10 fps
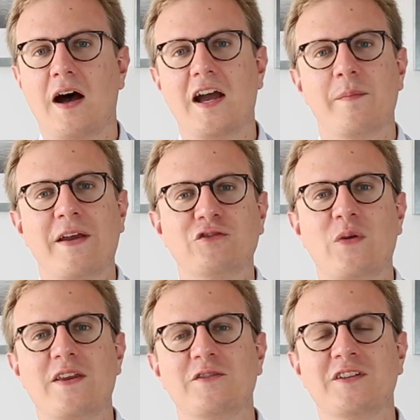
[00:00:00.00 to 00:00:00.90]
Hi, I'm
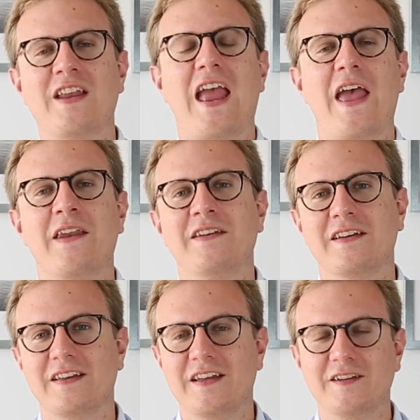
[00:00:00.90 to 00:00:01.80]
Andrew Henderson, and
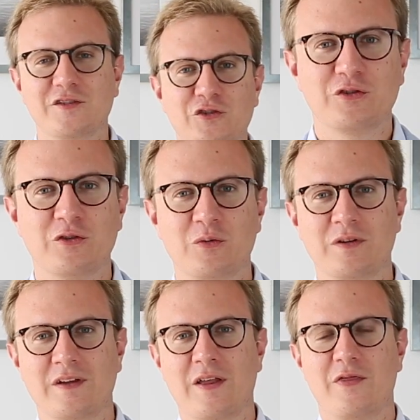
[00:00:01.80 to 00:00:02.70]
it is
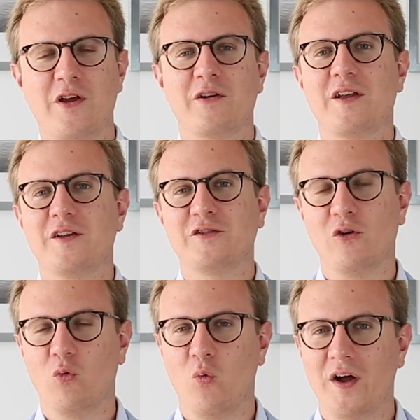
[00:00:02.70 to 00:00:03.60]
true. There is
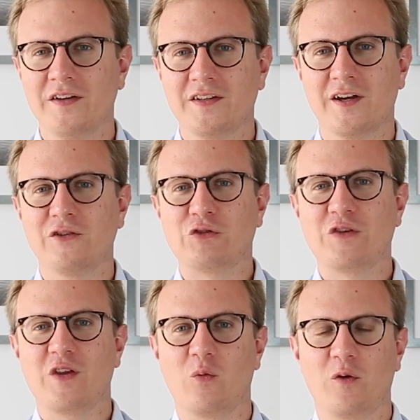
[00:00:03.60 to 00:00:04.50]
one
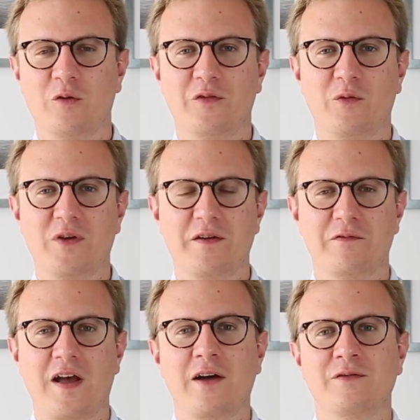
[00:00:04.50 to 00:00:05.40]
country in the world that we have
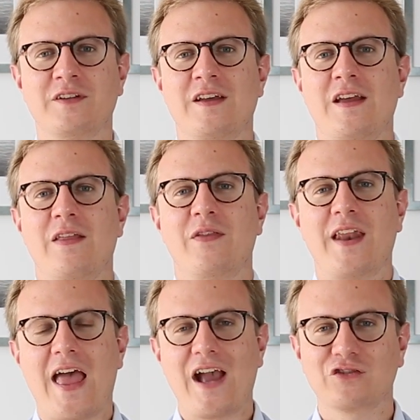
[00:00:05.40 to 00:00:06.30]
found
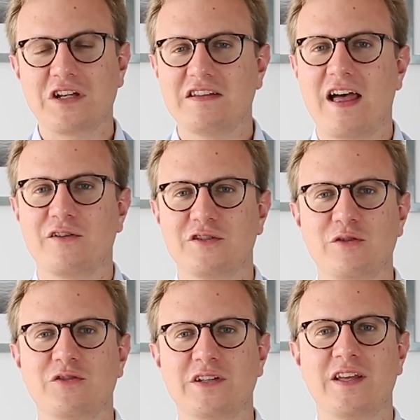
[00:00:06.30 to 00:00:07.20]
that actually allows
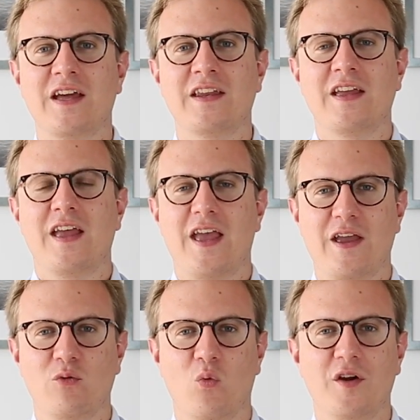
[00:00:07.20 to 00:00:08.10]
you to get
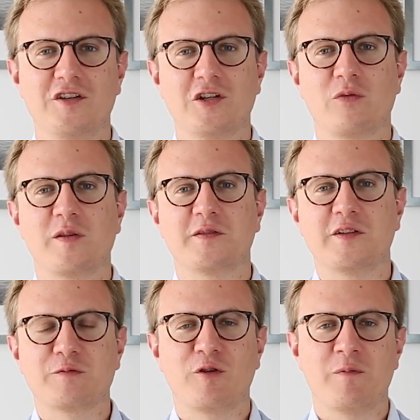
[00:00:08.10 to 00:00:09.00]
a one-year
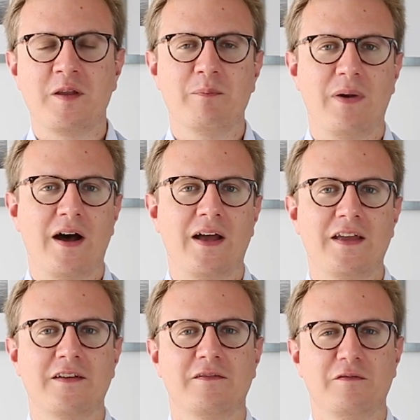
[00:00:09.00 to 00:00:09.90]
residence permit
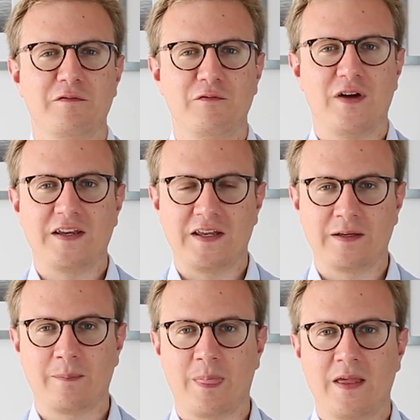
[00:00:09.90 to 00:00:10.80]
by fighting.